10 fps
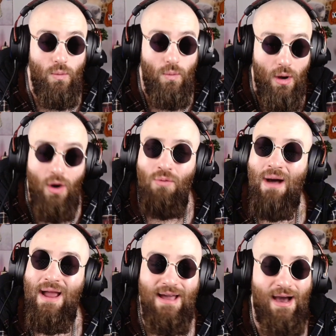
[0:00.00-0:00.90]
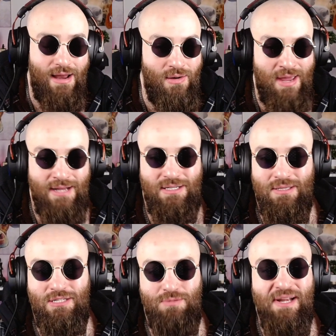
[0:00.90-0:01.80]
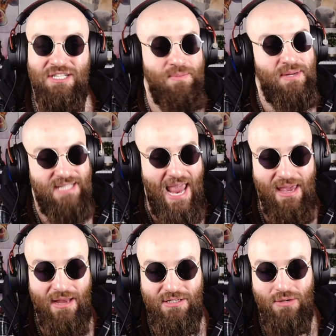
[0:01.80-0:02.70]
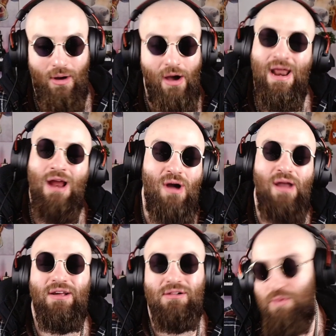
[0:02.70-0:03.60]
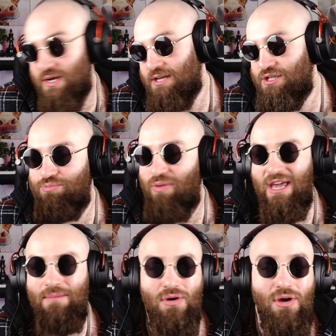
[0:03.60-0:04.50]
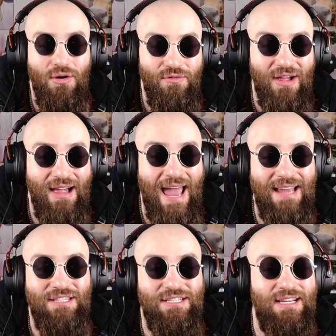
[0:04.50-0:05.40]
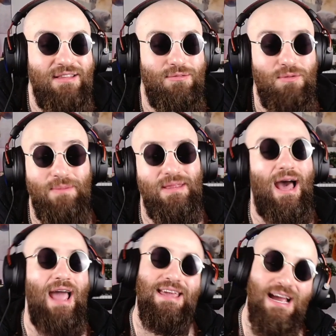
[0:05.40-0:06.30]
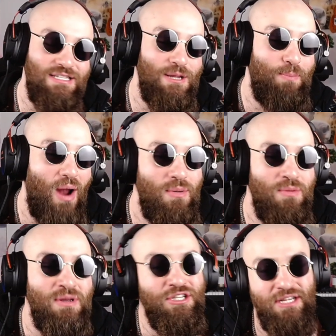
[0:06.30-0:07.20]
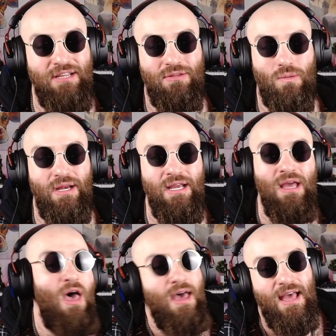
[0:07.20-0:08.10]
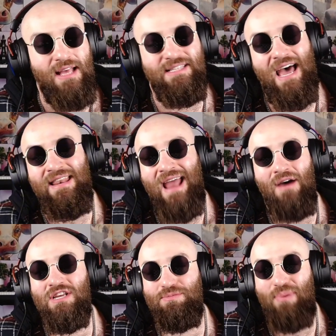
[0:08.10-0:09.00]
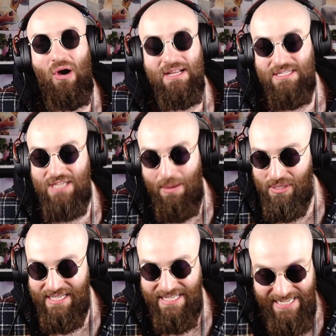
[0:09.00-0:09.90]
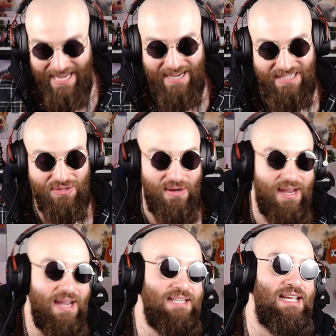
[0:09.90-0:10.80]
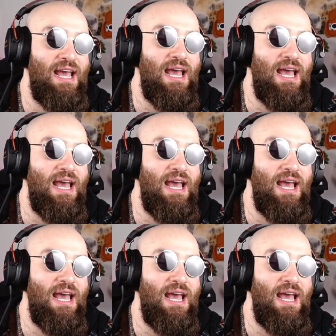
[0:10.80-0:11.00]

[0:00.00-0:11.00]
Oh my god, okay, so this bishop is hanging. So unironically, we can just play a move like g3, but I guess the problem with g3 is that now this pawn is double attacked, right?